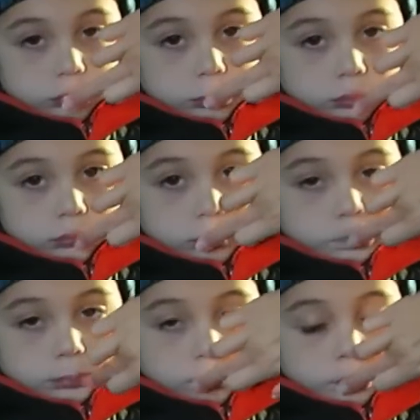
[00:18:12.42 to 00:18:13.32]
getting it
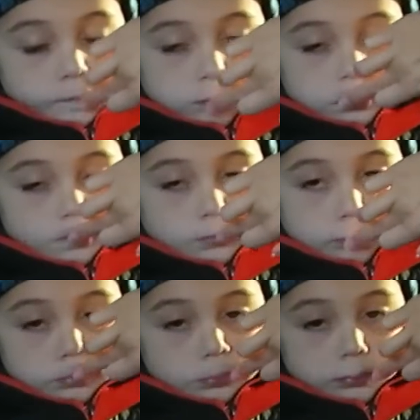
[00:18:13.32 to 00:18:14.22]
worse. Like,
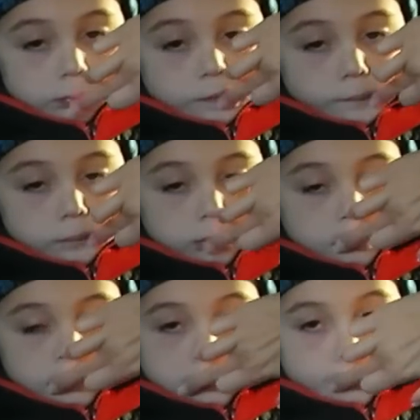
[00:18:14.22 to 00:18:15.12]
she was like, I really
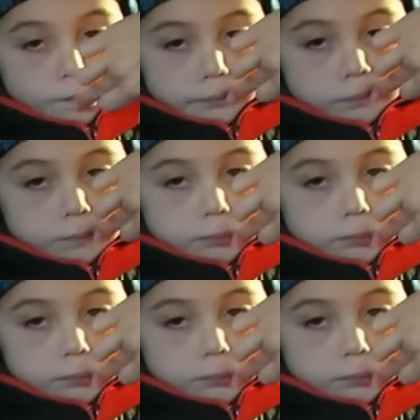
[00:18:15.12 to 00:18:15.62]
feel